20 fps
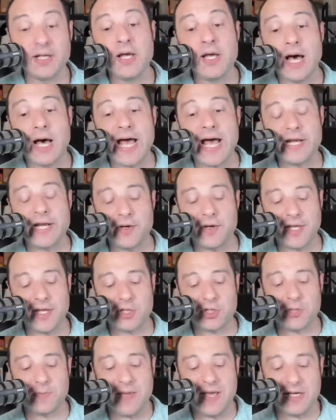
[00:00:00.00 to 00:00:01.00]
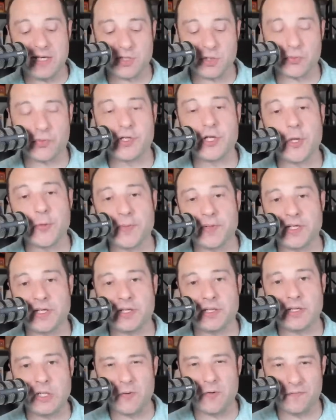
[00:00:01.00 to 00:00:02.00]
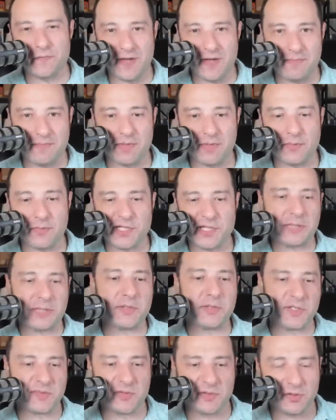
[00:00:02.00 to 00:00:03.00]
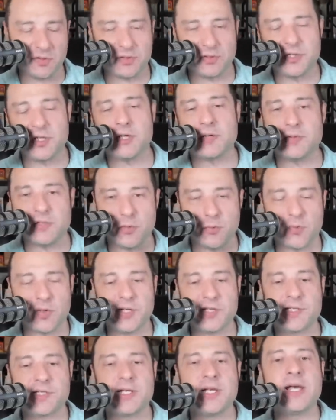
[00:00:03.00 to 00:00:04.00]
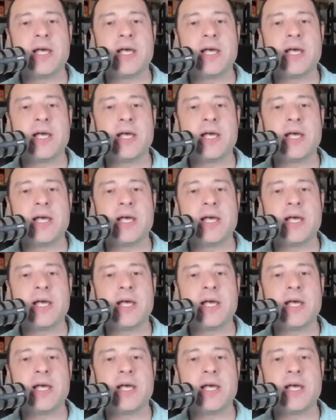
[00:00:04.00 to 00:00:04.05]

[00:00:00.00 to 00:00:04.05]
I know that Jamaica is reopening in November. We talked about this a little earlier. No worries.